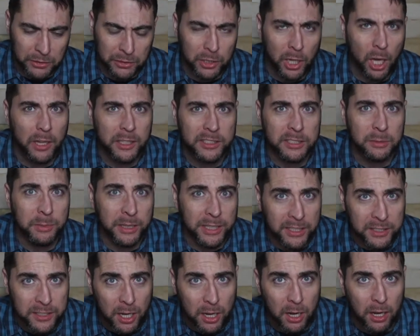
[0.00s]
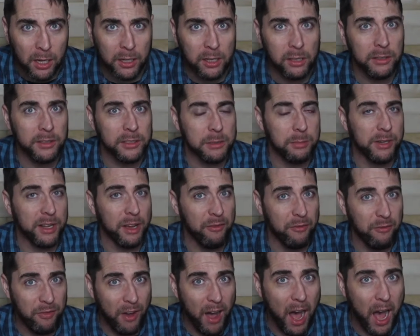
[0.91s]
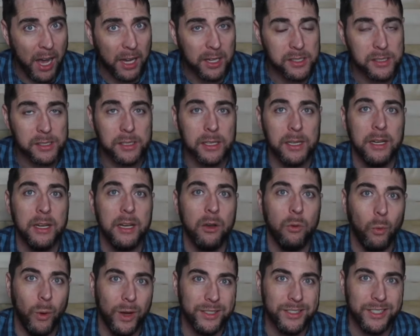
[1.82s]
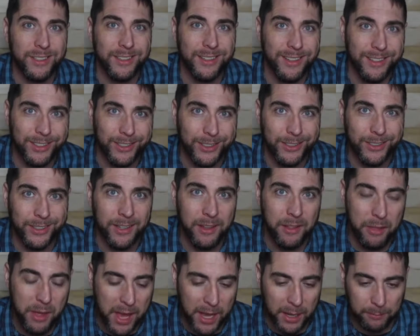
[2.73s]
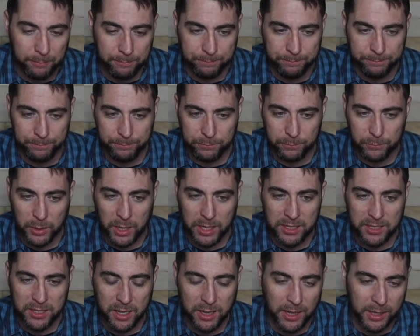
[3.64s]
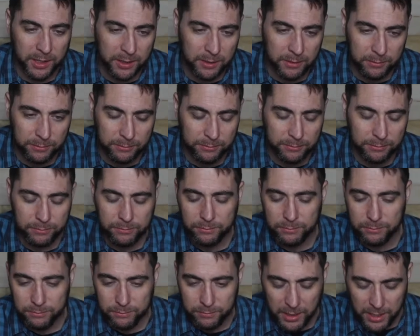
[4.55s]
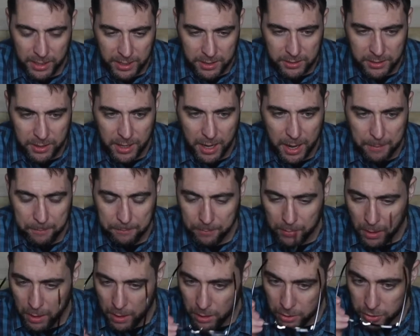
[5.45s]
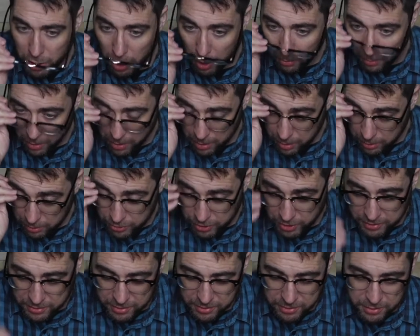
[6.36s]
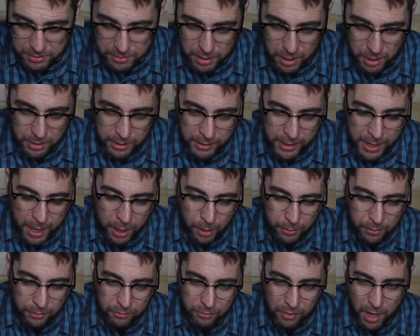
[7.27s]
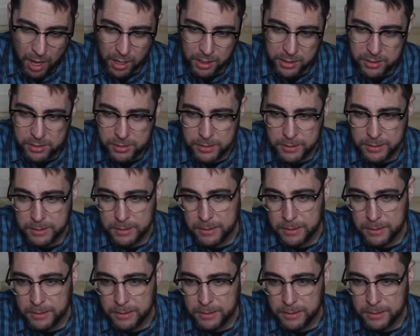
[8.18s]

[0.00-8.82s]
calling somebody a dog, calling somebody a fox wasn't a good thing, right? It's not like it is today. So Jesus is calling Herod a fox.